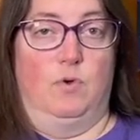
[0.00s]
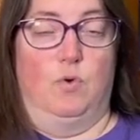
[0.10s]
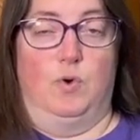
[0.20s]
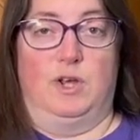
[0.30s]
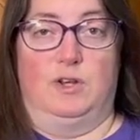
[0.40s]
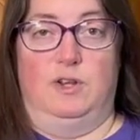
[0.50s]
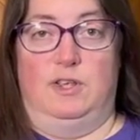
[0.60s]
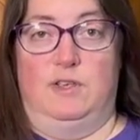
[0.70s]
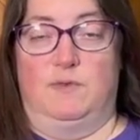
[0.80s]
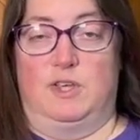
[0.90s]
Or you can
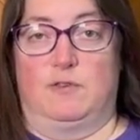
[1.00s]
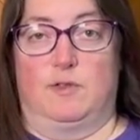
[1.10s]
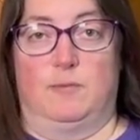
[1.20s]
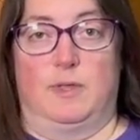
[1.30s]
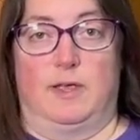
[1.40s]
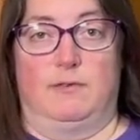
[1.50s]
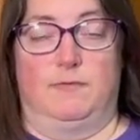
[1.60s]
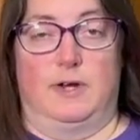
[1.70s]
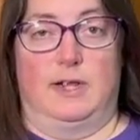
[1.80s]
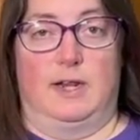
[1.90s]
even give them like
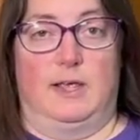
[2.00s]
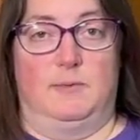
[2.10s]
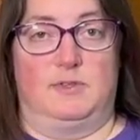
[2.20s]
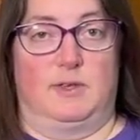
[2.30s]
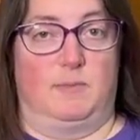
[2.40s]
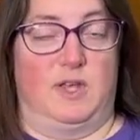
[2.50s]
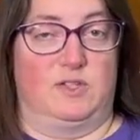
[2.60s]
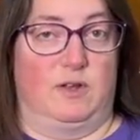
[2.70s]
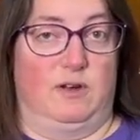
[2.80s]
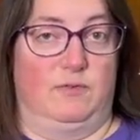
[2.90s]
funny names, like
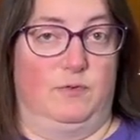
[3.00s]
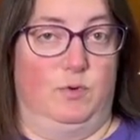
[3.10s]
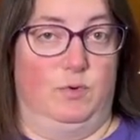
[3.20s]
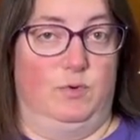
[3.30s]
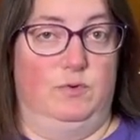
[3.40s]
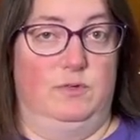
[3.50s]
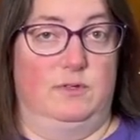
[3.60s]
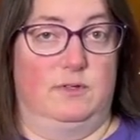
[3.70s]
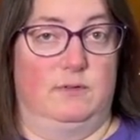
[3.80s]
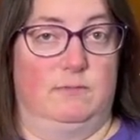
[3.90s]
based on
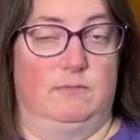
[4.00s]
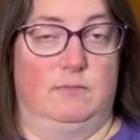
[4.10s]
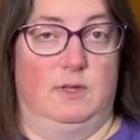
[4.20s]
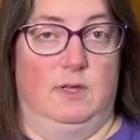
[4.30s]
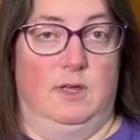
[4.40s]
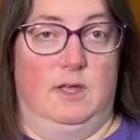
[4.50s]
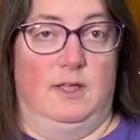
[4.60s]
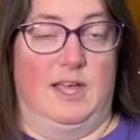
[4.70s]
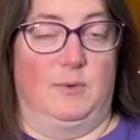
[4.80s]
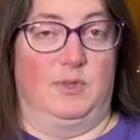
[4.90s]
foods.
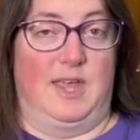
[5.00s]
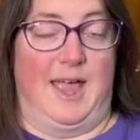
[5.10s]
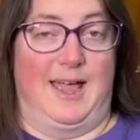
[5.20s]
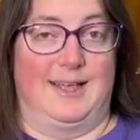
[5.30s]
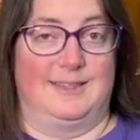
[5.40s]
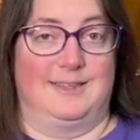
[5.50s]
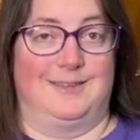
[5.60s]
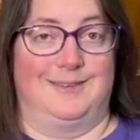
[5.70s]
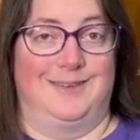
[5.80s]
Like with cats,